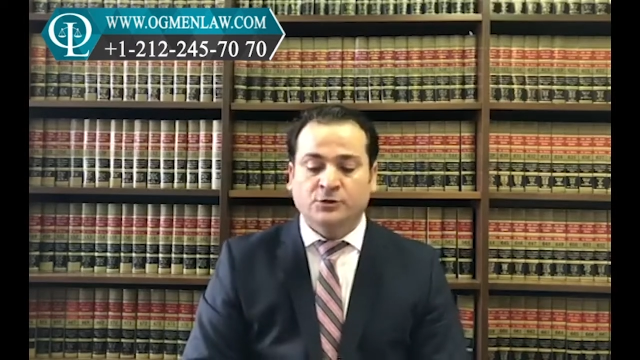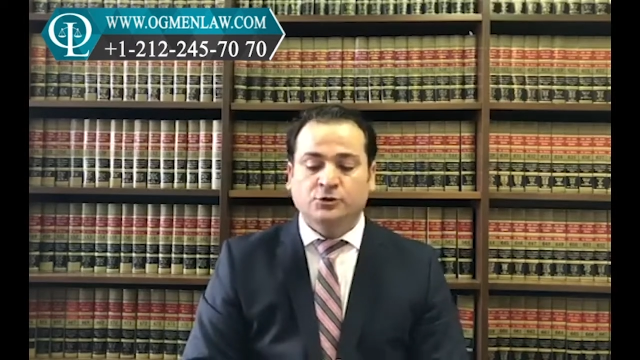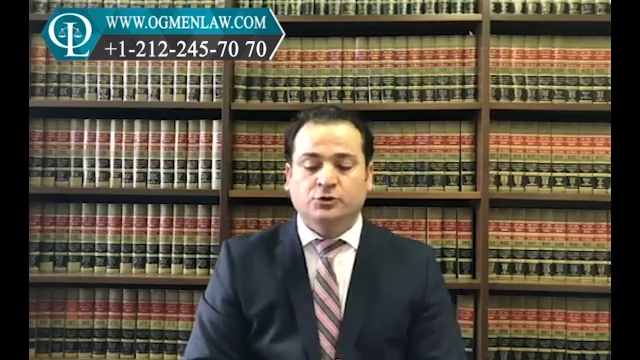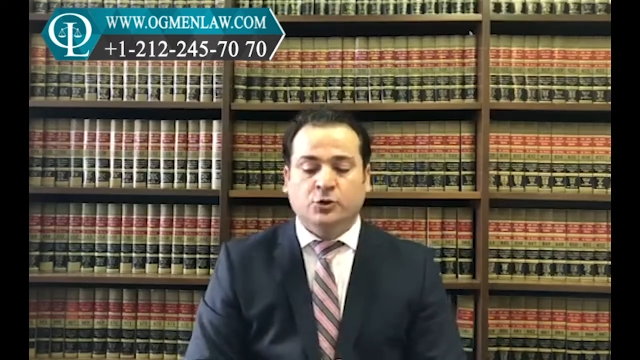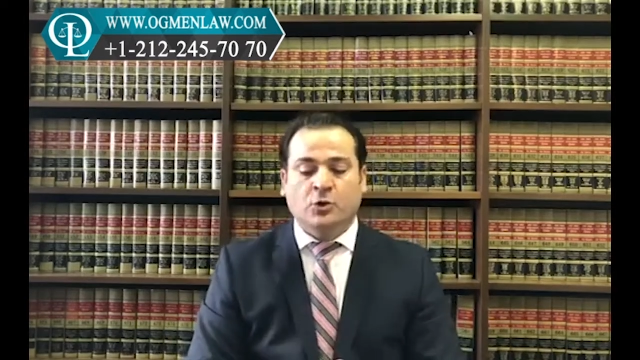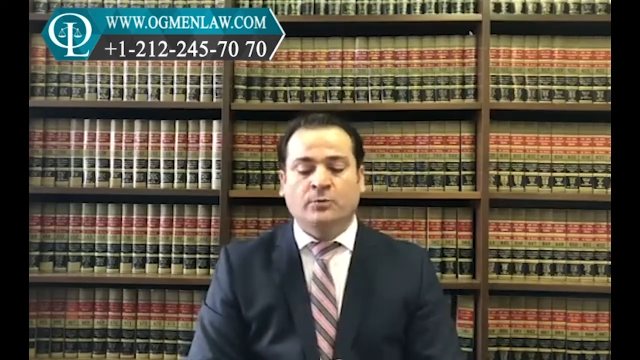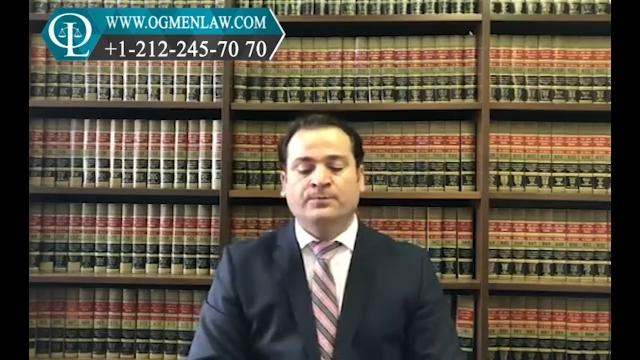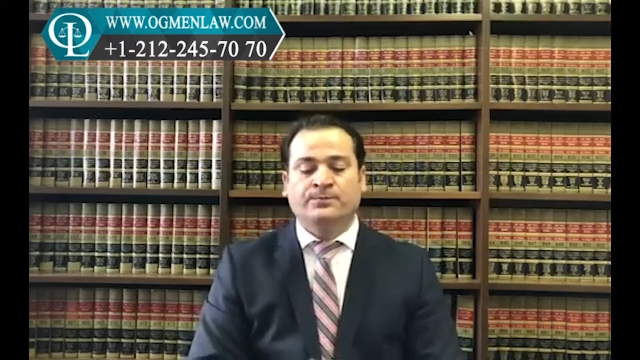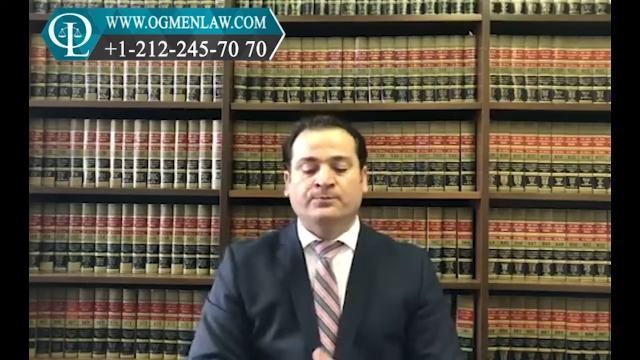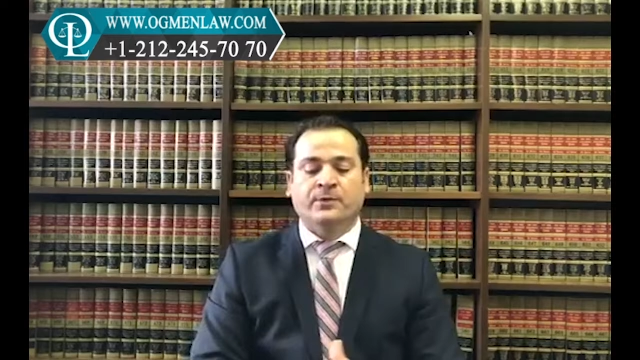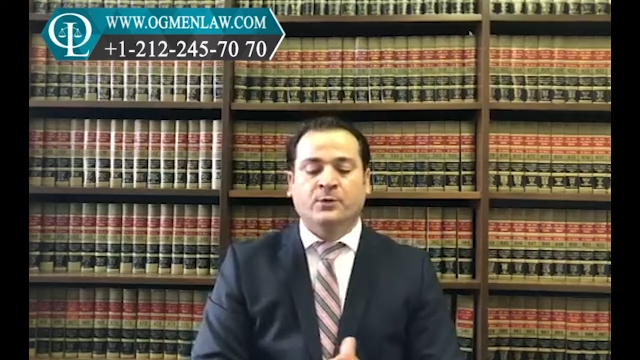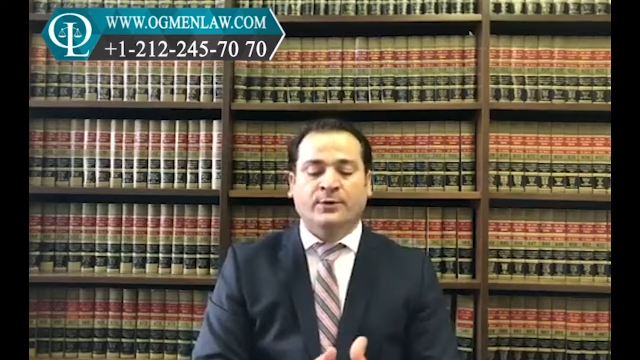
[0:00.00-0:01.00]
So
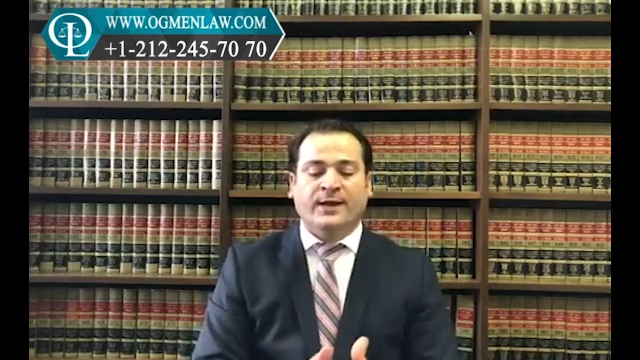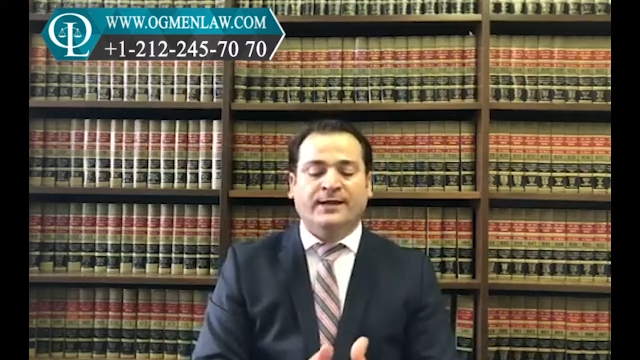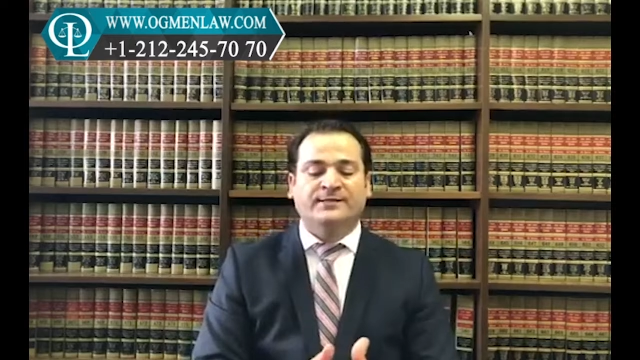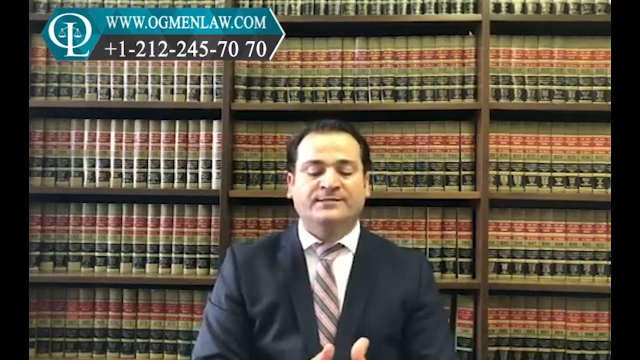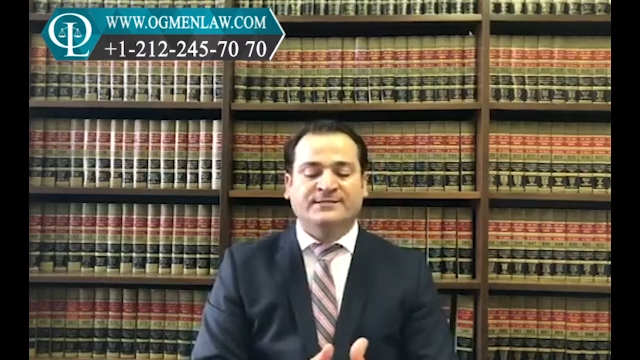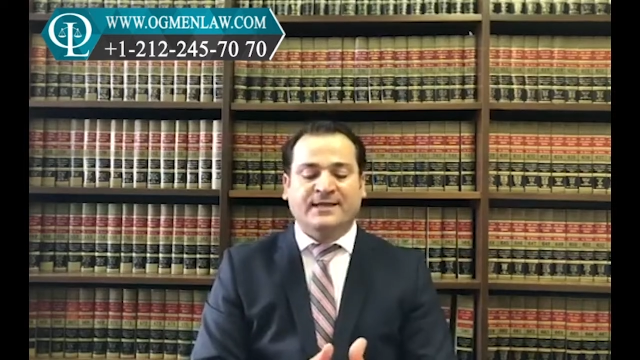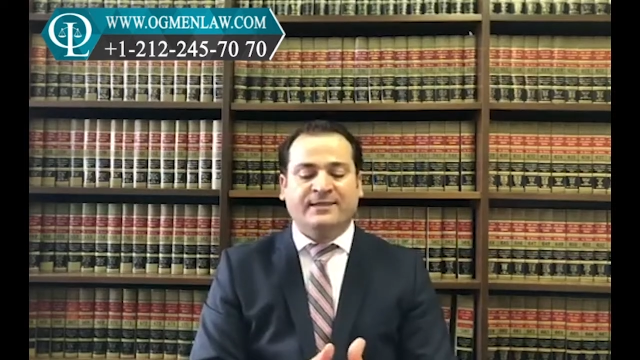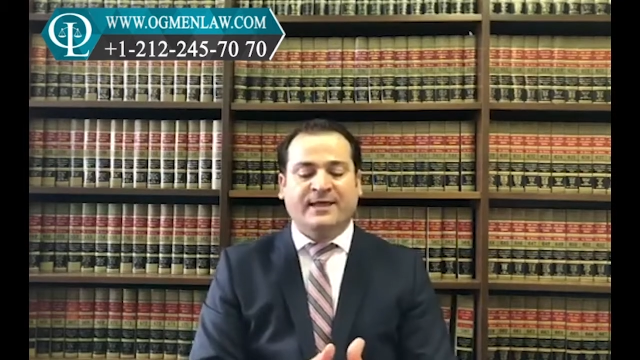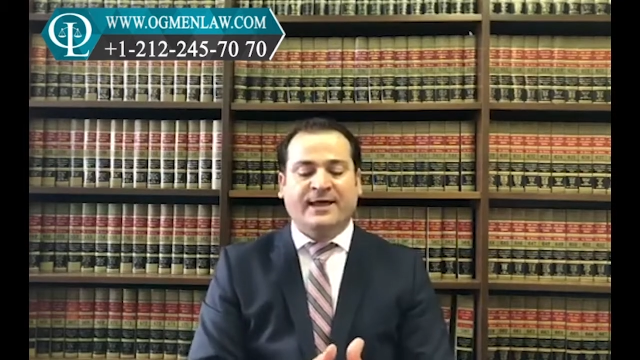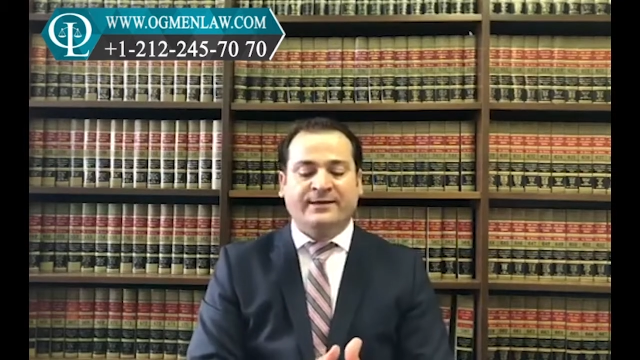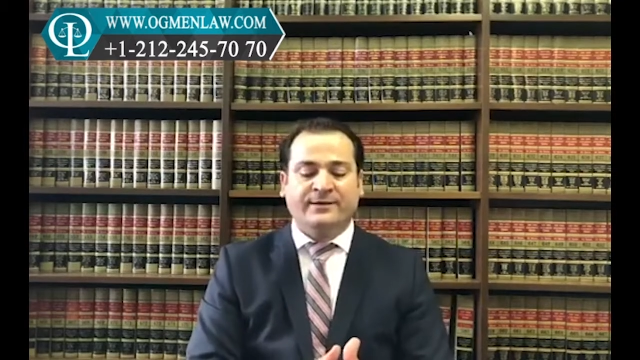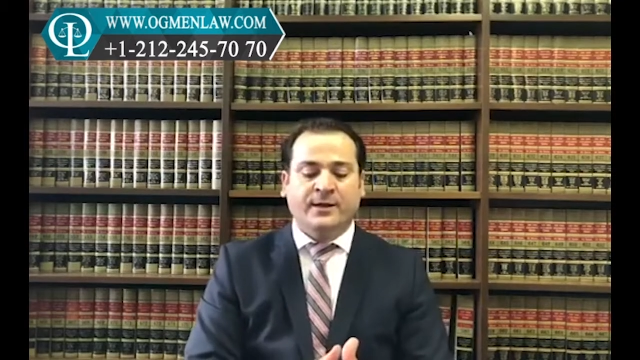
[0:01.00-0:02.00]
what I could say
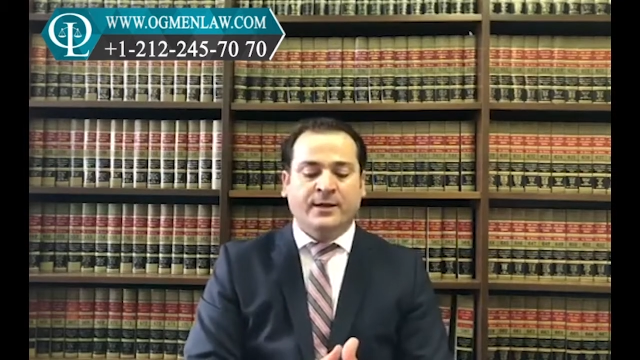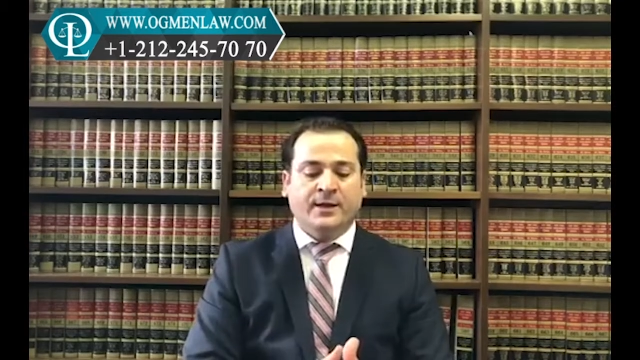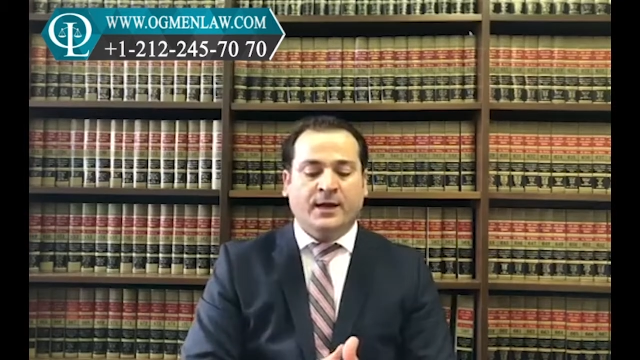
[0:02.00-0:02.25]
that